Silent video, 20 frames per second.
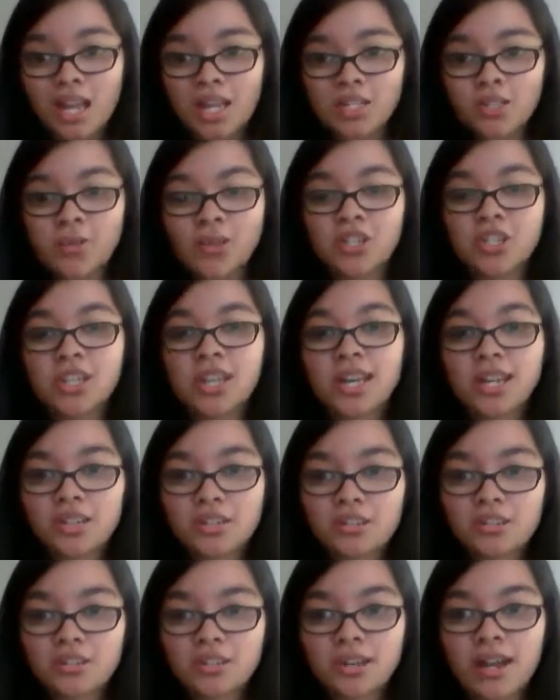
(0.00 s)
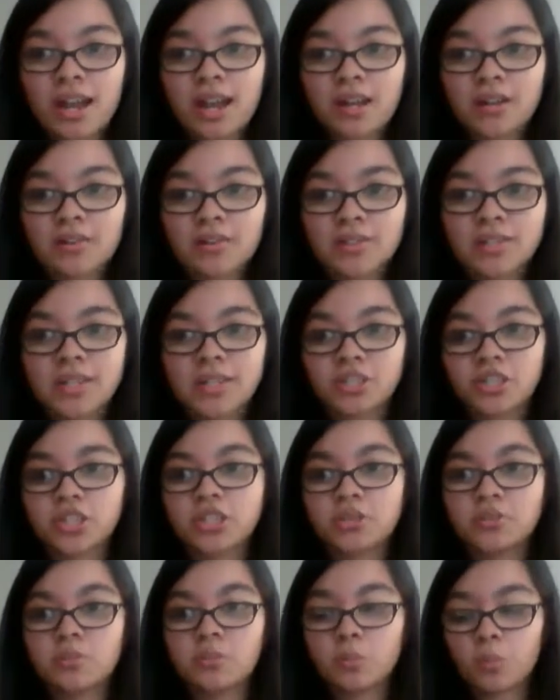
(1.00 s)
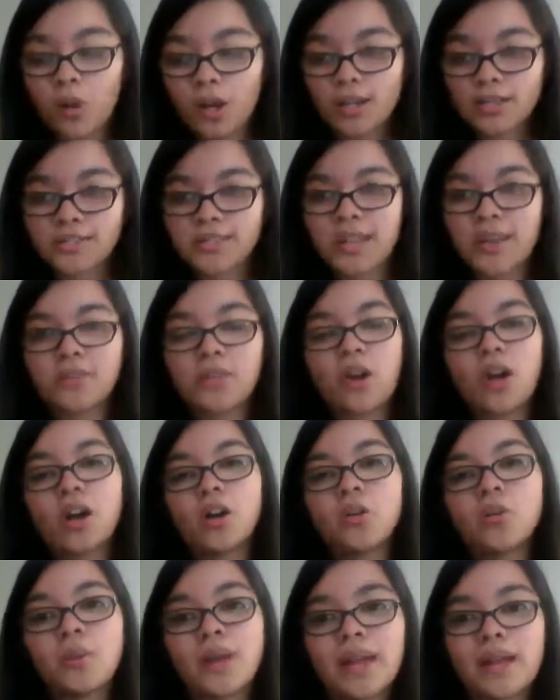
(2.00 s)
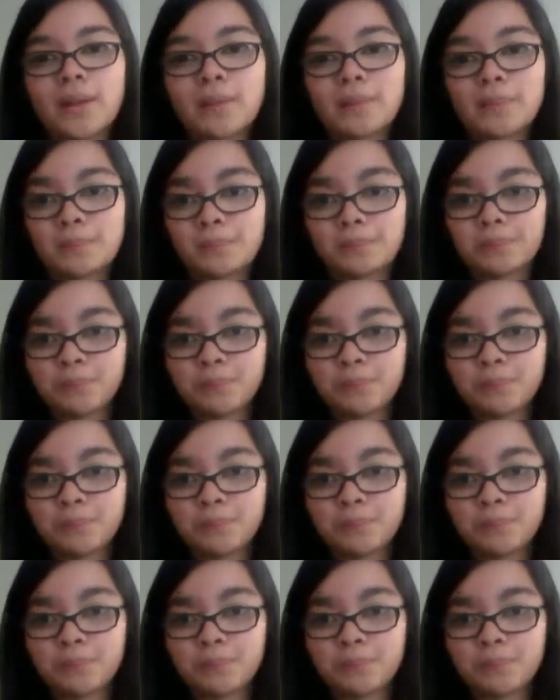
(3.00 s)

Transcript: So as she enters her house and she walks down the hallway,